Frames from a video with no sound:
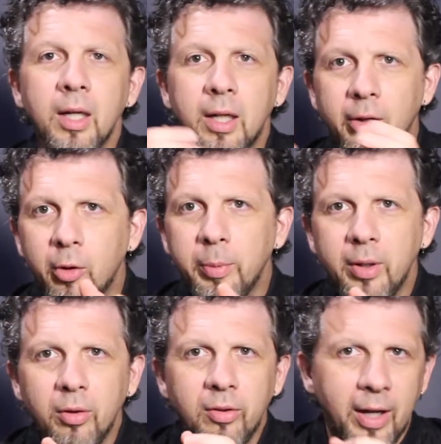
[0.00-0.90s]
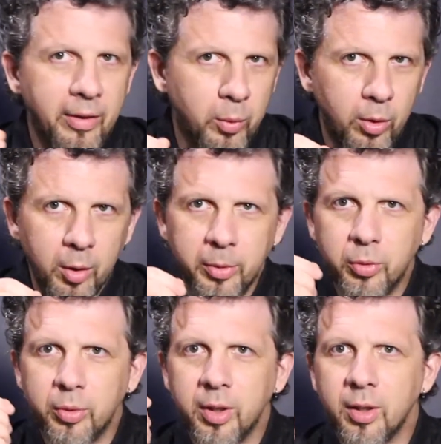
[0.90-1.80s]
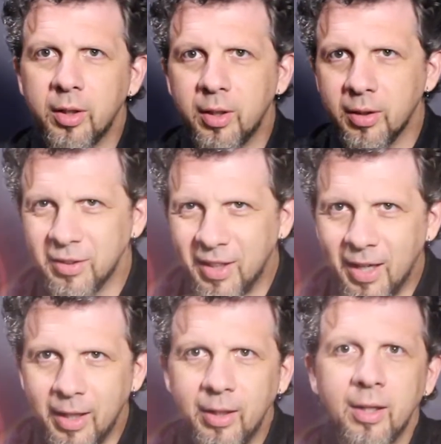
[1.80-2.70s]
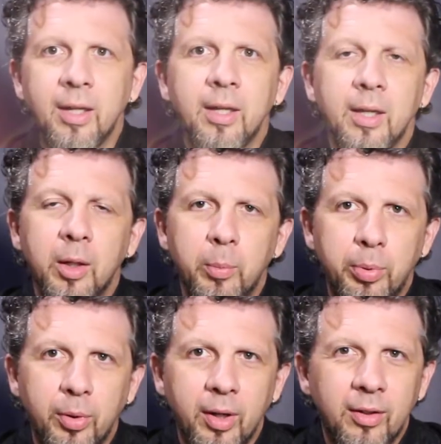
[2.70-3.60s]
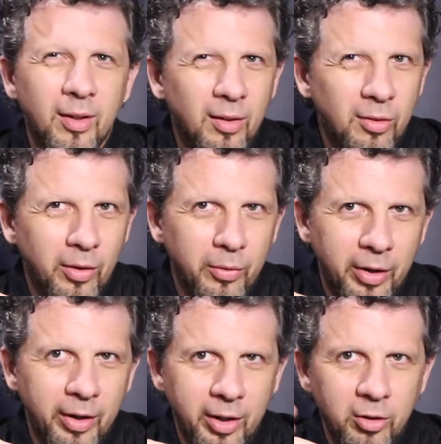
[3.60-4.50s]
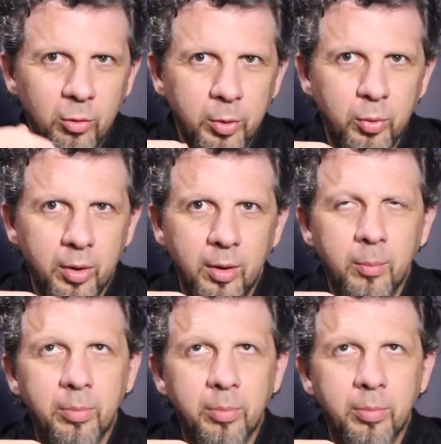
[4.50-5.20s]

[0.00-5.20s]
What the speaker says: Color builds, how they work between light and print and these other variations between,